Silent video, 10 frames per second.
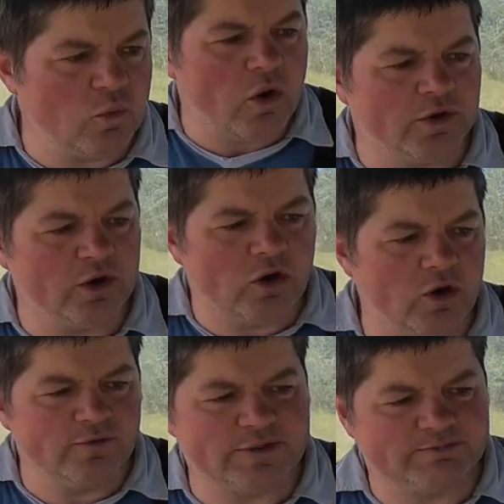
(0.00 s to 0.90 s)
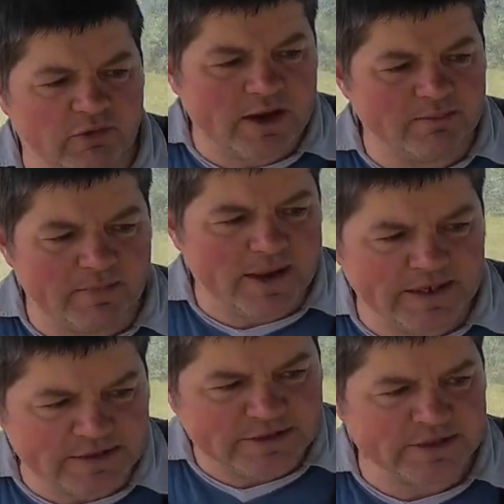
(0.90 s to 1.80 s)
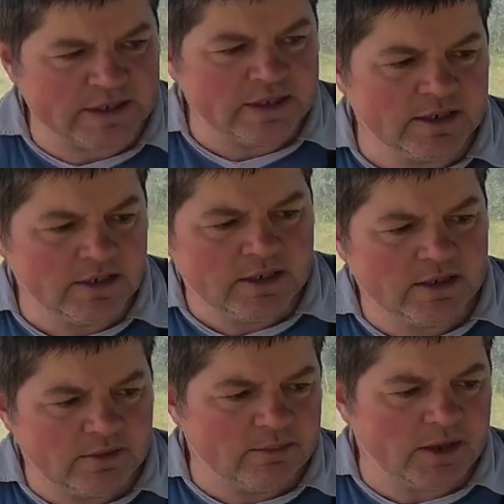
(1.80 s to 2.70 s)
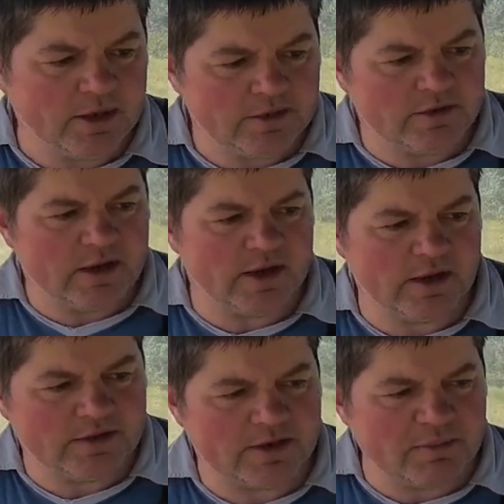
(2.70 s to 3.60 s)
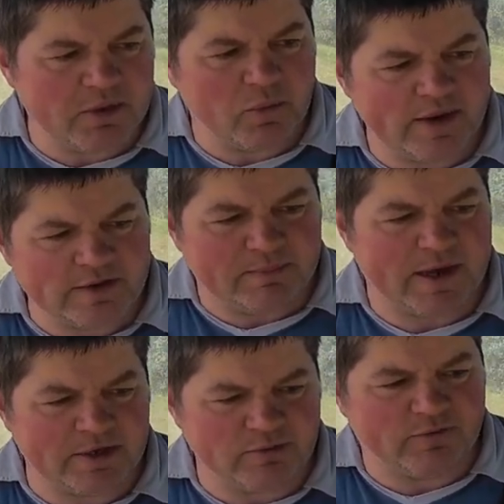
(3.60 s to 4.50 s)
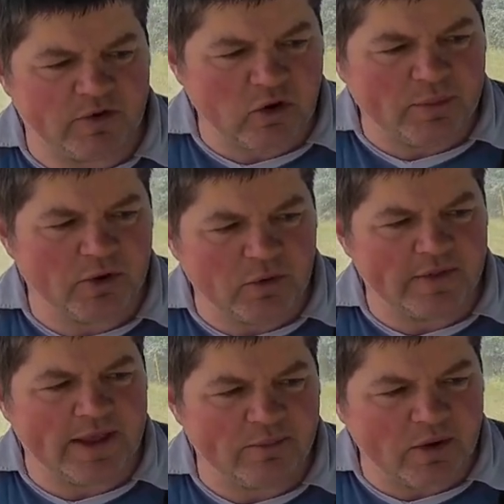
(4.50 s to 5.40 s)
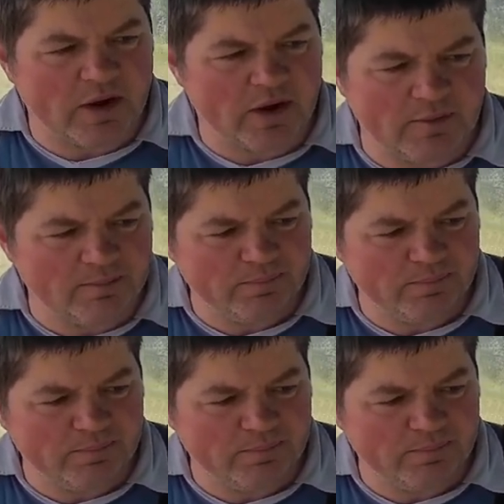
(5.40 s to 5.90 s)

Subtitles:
one lot of spring beans, but some of the winter beans were phenomenal, and they were